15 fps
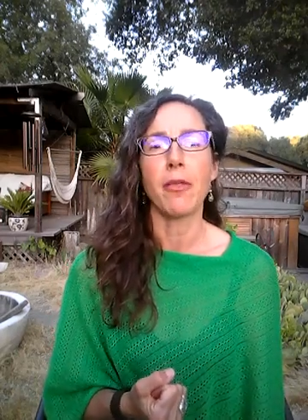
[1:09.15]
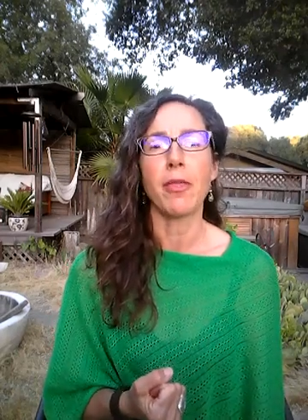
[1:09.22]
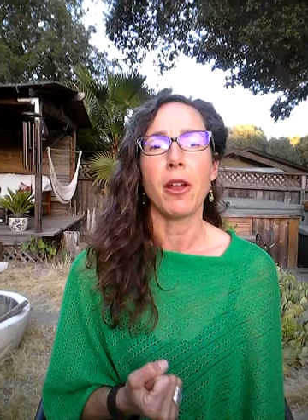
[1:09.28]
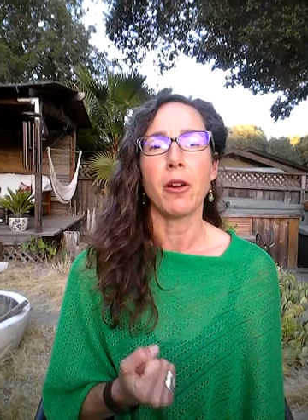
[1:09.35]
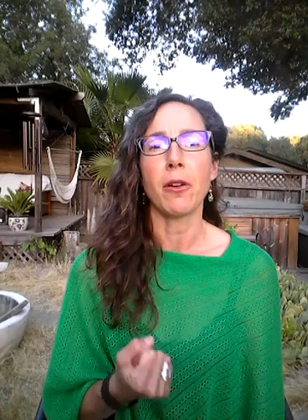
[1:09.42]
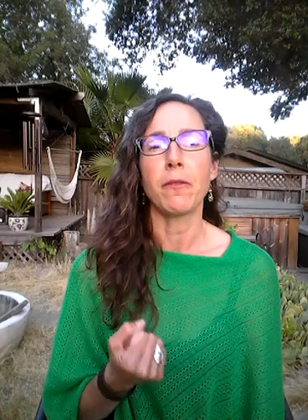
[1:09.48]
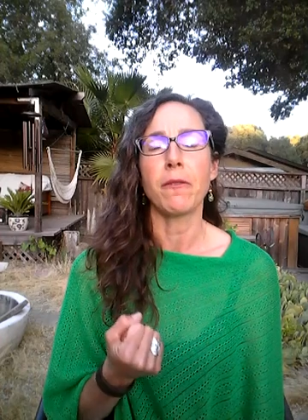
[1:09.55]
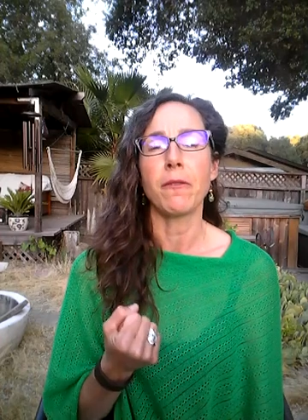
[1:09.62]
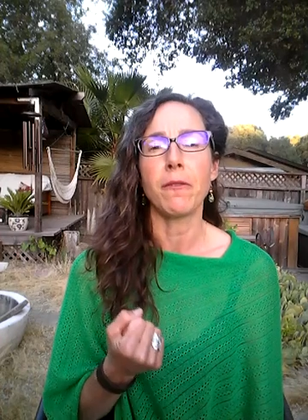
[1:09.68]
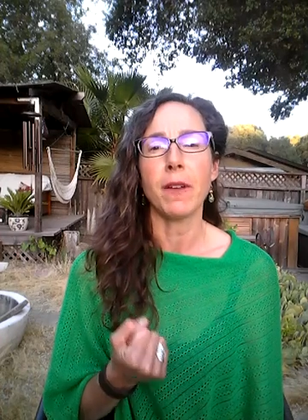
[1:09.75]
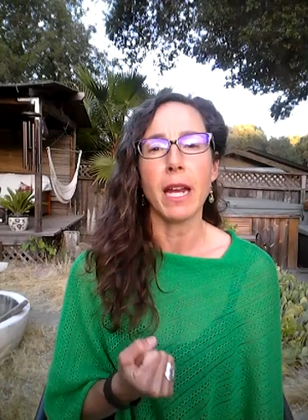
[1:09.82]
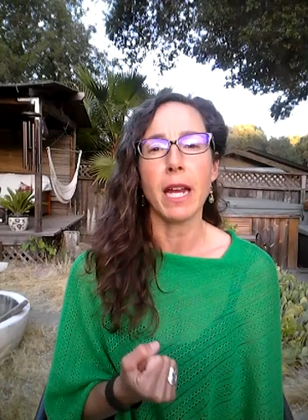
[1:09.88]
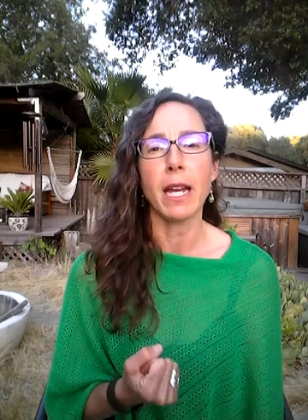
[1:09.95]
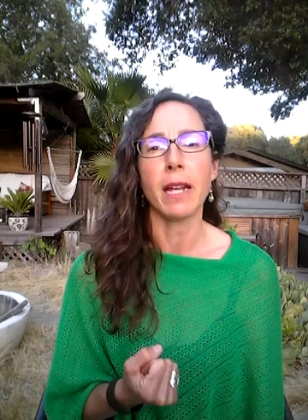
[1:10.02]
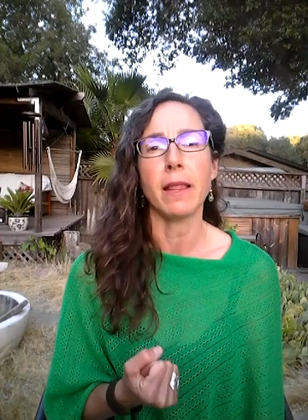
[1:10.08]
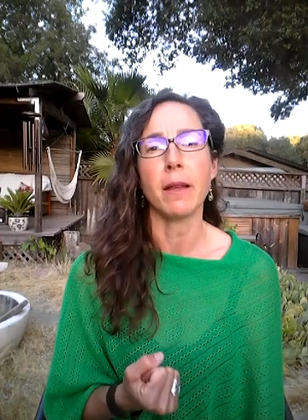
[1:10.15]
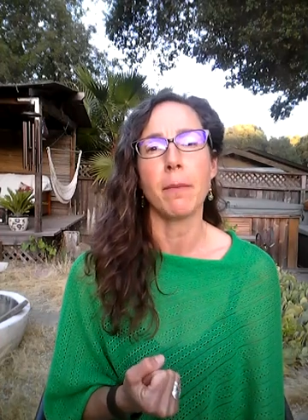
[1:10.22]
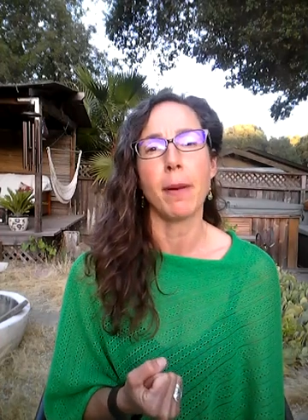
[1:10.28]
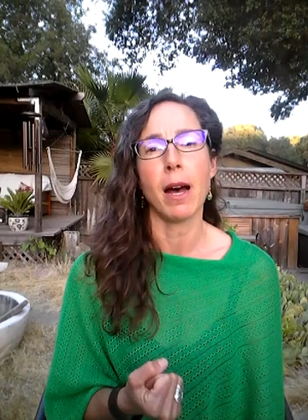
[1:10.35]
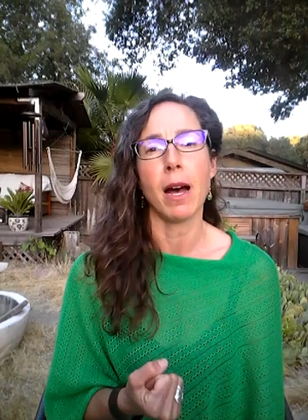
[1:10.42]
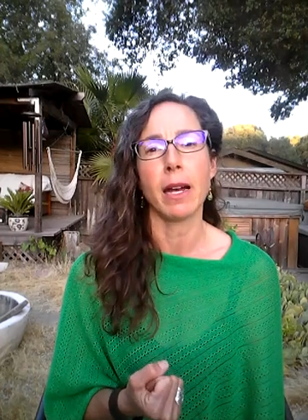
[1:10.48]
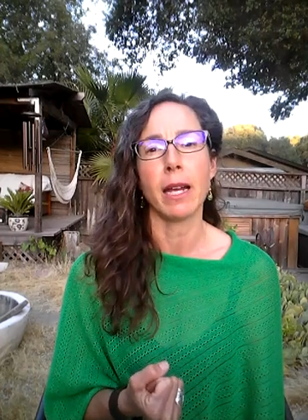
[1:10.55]
that are feeding the
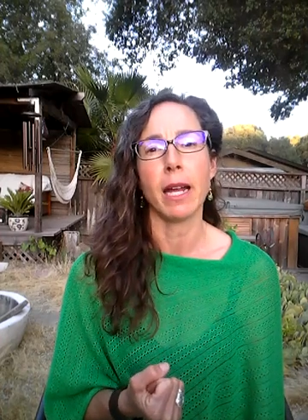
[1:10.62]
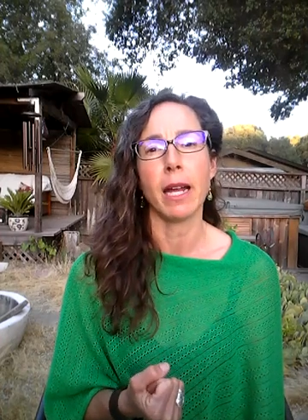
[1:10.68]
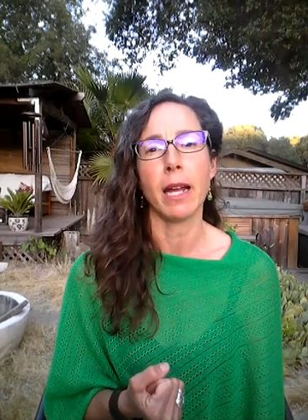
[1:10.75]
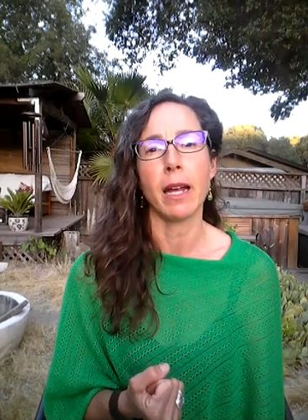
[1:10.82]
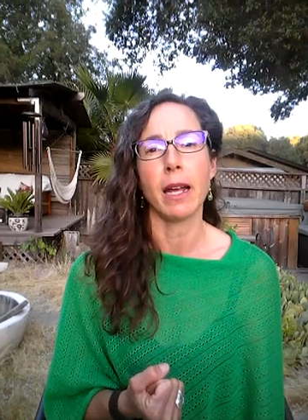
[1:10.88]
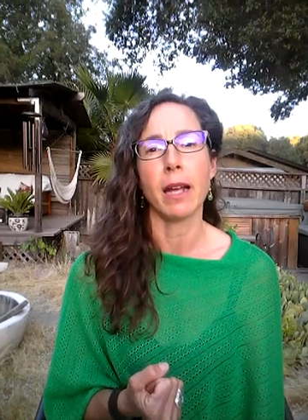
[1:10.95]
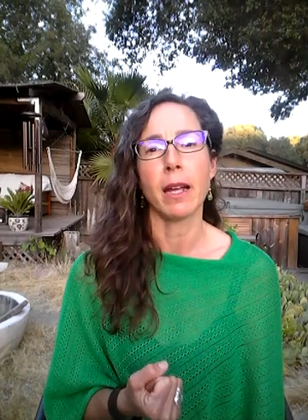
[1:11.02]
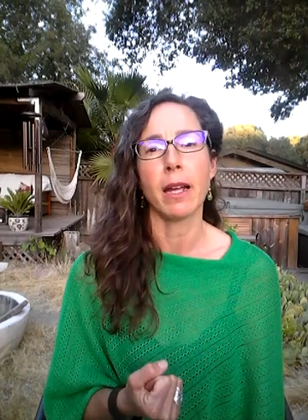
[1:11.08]
body